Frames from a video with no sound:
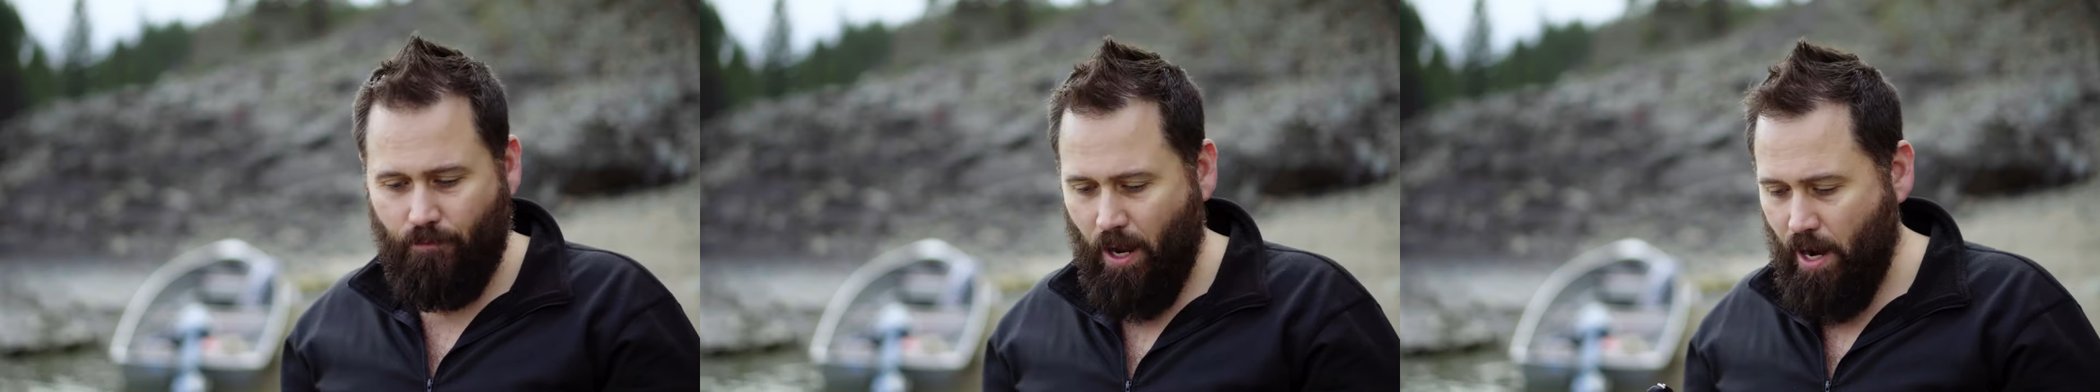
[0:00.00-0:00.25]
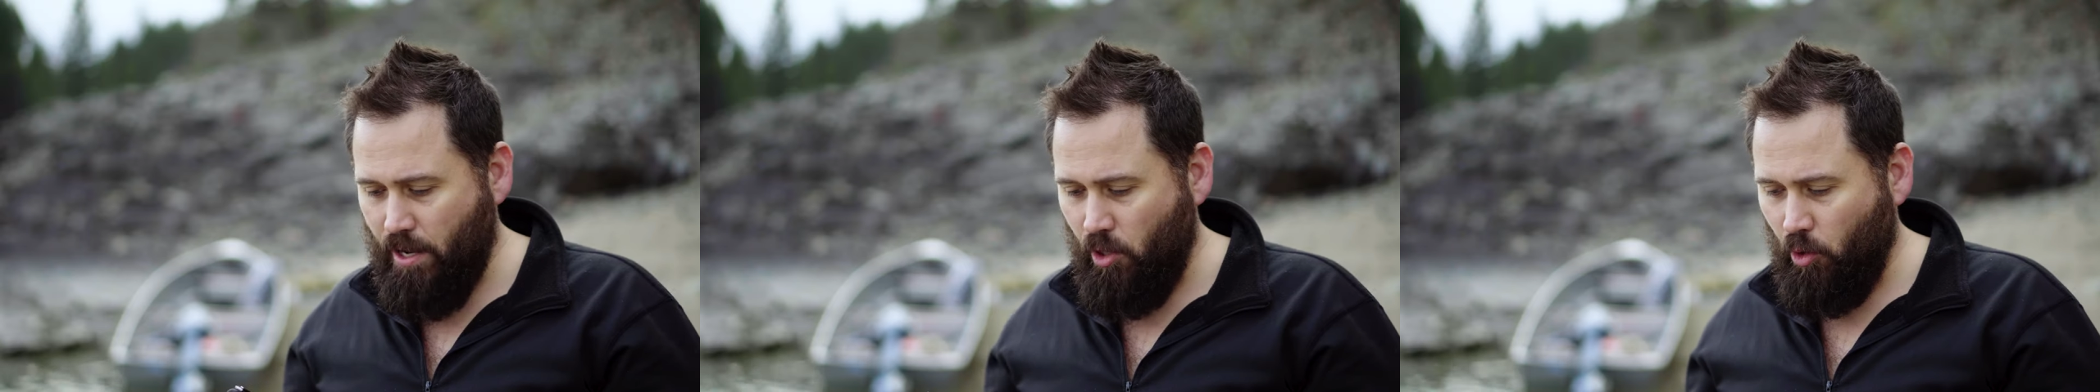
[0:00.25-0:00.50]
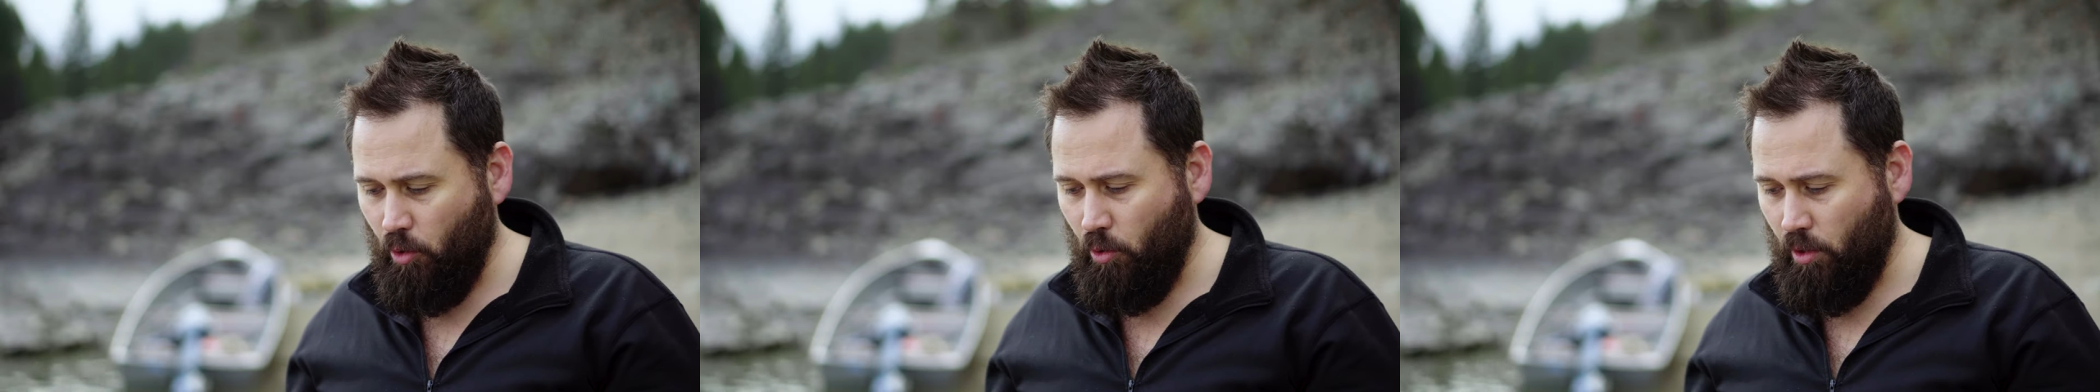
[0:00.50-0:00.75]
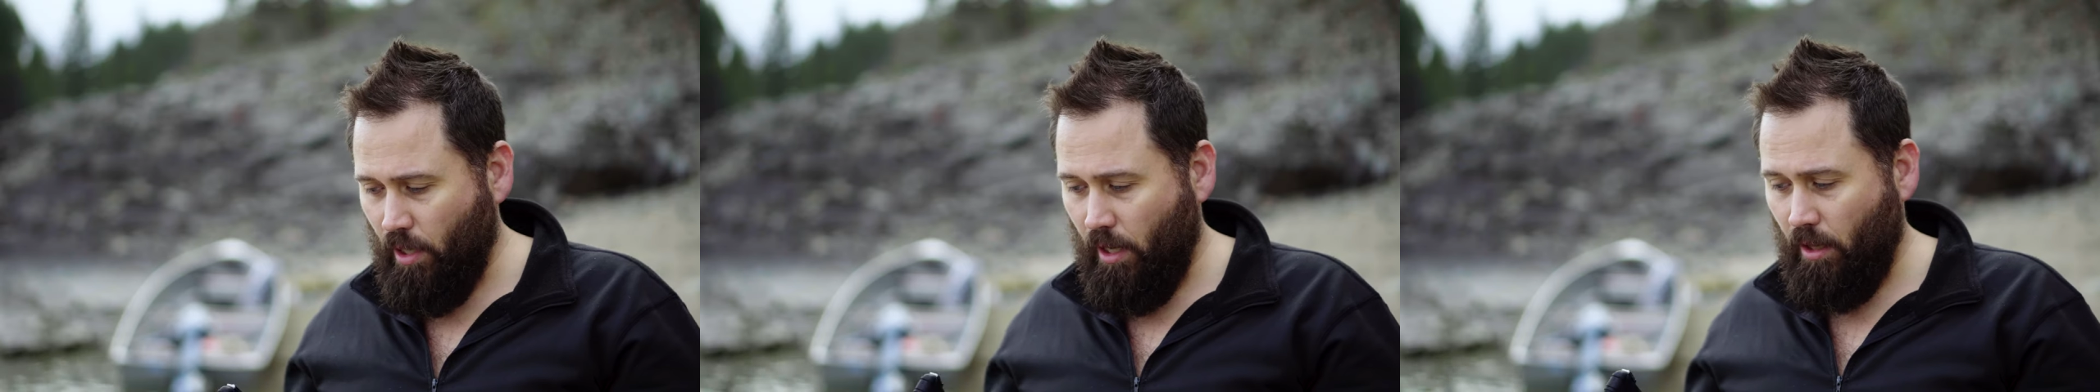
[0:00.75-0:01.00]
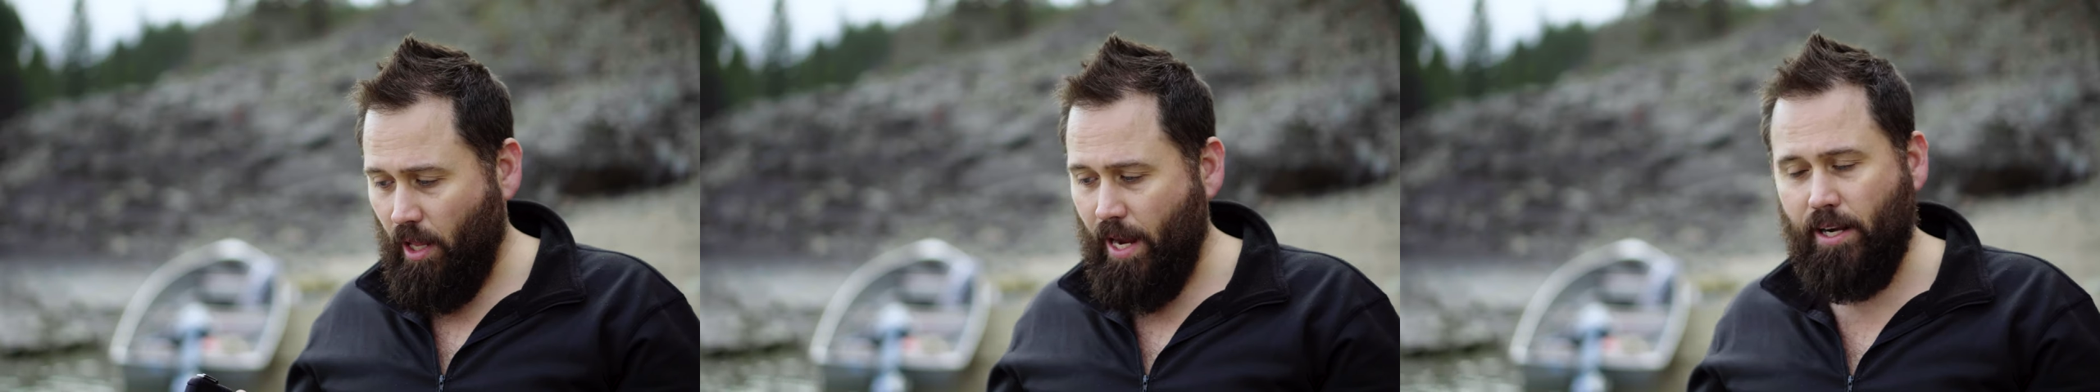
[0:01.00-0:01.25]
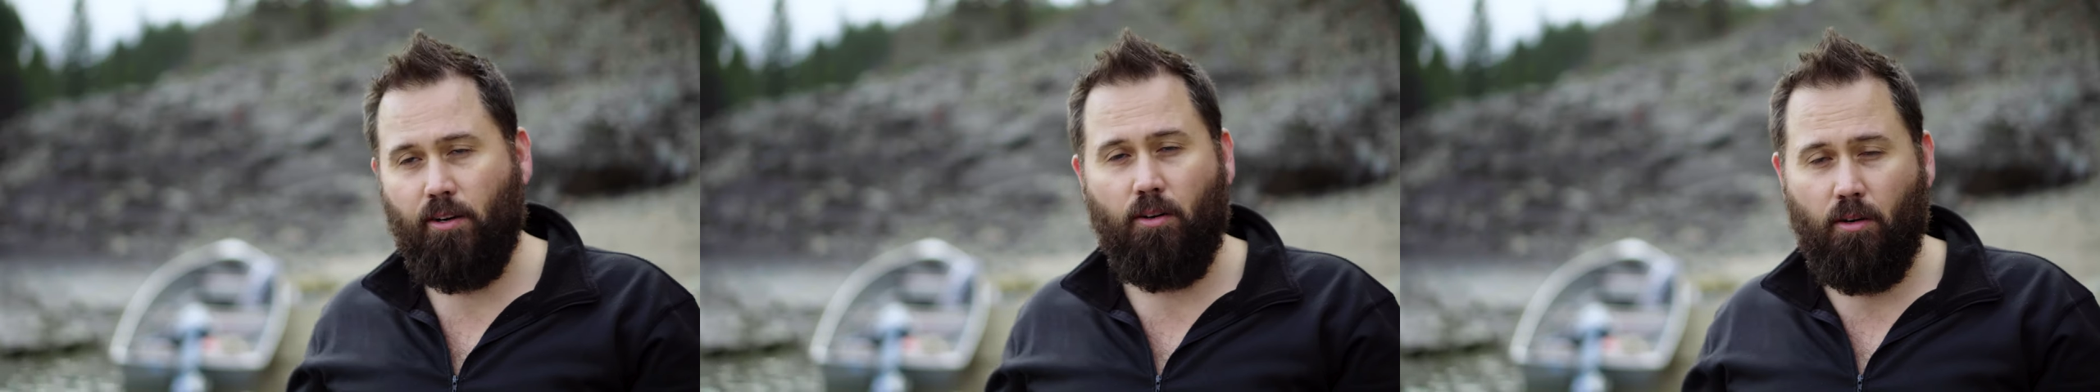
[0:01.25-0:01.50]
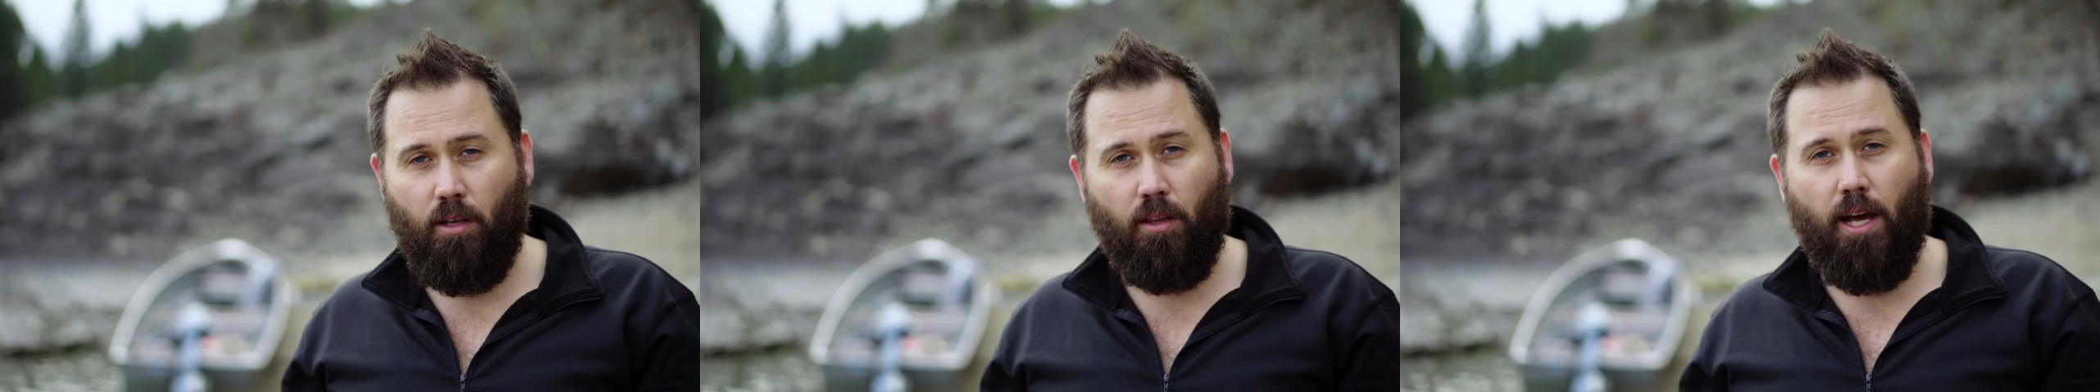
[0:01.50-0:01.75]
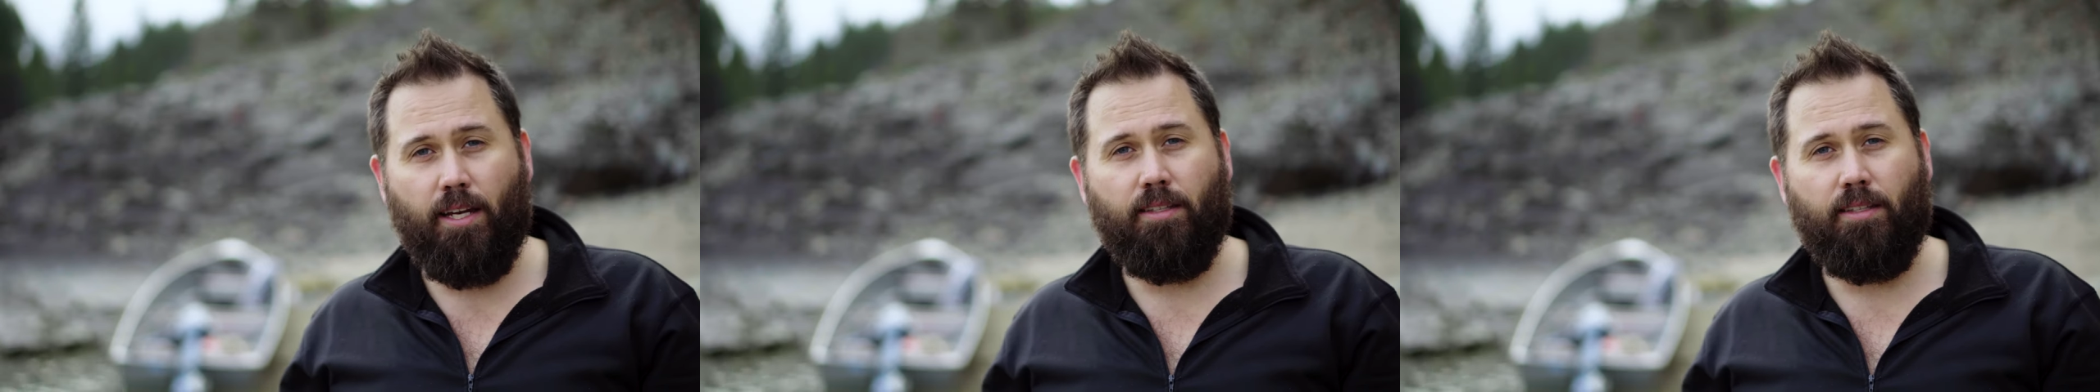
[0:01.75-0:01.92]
I use a lighter a lot